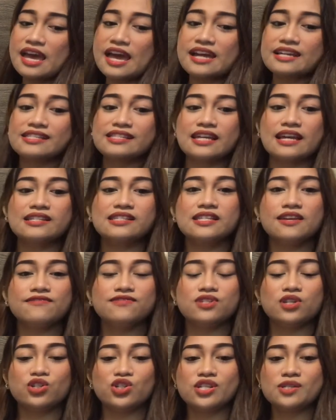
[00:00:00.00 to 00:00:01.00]

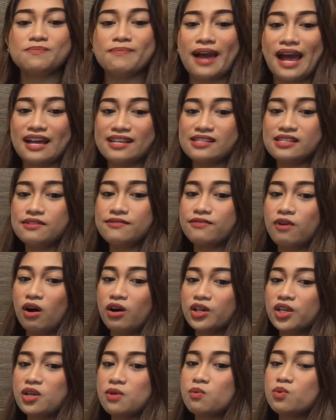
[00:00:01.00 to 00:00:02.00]
Extensive, such as mass and
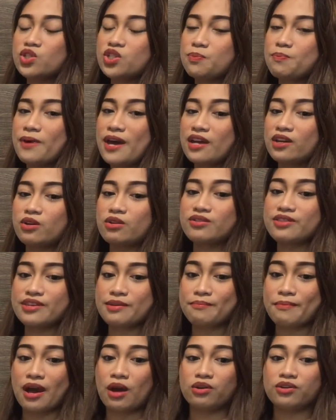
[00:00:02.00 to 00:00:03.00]
volume, which depend on the
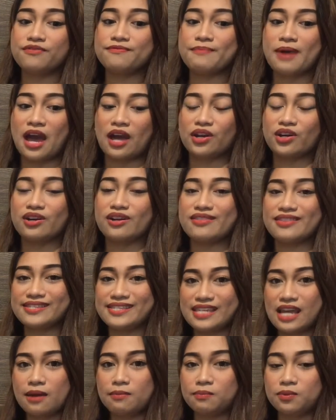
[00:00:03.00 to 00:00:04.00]
amount of matter in the
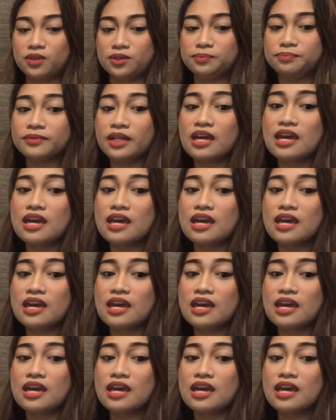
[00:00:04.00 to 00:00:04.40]
sample.